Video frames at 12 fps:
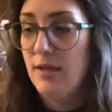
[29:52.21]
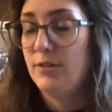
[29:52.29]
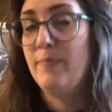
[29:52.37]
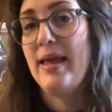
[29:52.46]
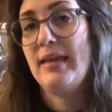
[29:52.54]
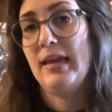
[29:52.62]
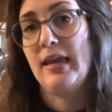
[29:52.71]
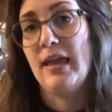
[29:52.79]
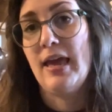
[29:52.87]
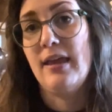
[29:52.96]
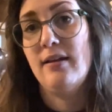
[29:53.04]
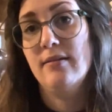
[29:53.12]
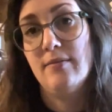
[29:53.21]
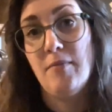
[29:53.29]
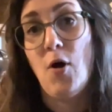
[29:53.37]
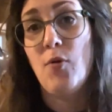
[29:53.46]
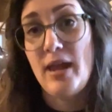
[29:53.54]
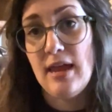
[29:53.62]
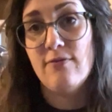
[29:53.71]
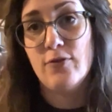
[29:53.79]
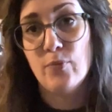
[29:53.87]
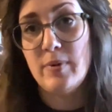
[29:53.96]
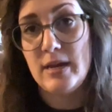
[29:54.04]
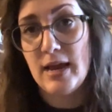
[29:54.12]
making it okay
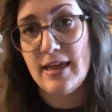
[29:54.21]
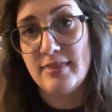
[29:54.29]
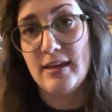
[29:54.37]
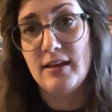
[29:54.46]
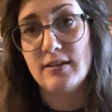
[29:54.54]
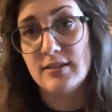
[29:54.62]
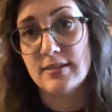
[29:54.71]
for me, I think,